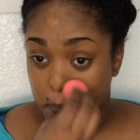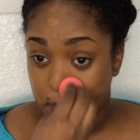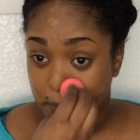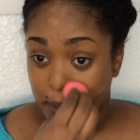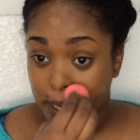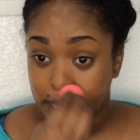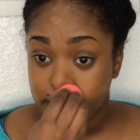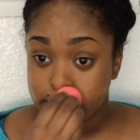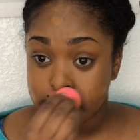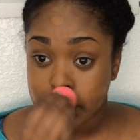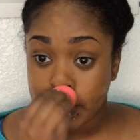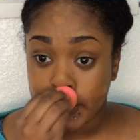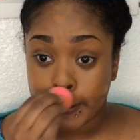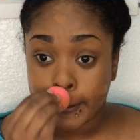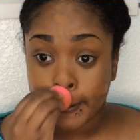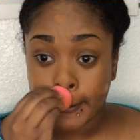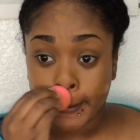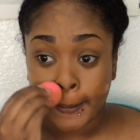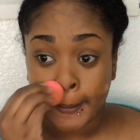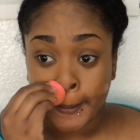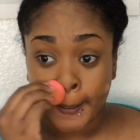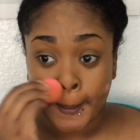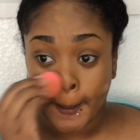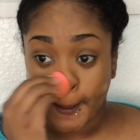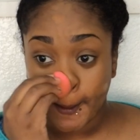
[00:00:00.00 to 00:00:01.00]

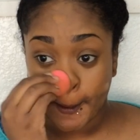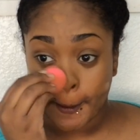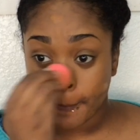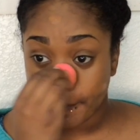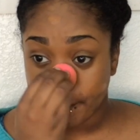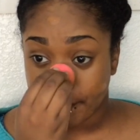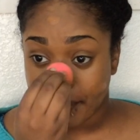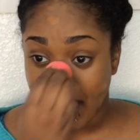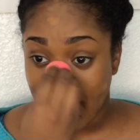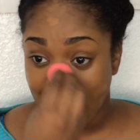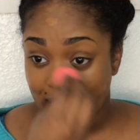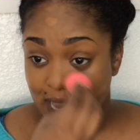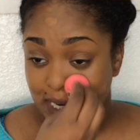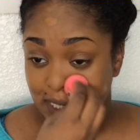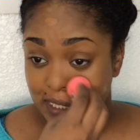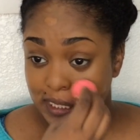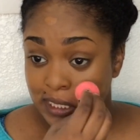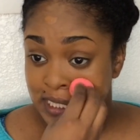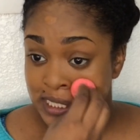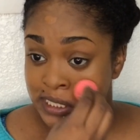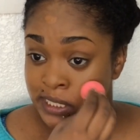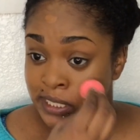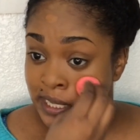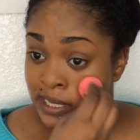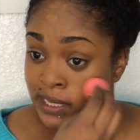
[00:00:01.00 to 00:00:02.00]
basically patting
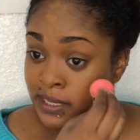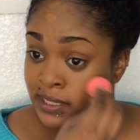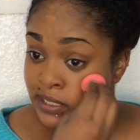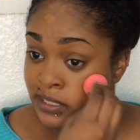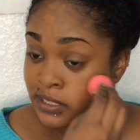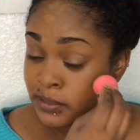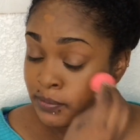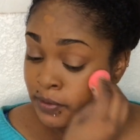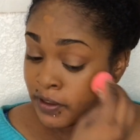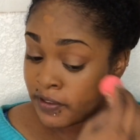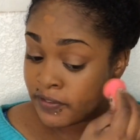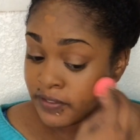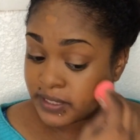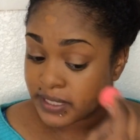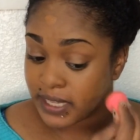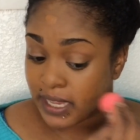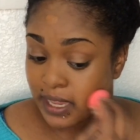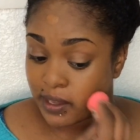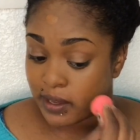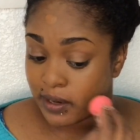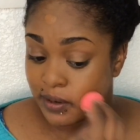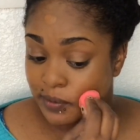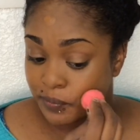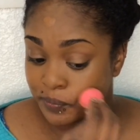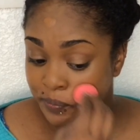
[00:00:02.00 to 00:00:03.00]
this into my
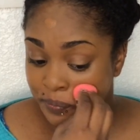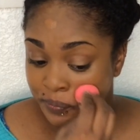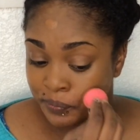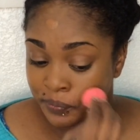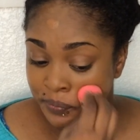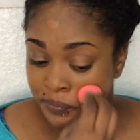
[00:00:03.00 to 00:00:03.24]
skin.